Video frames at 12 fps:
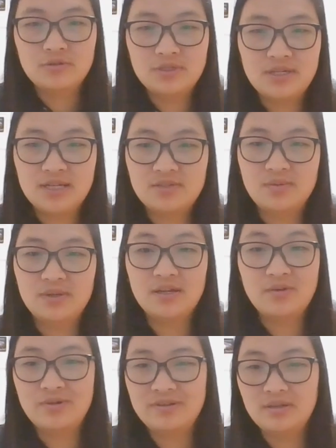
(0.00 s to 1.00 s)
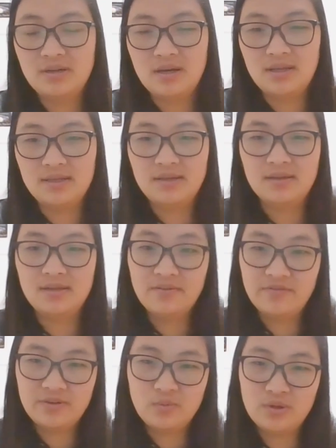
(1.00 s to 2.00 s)
has been
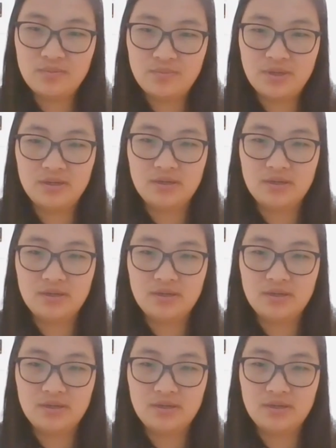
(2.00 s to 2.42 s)
living with me.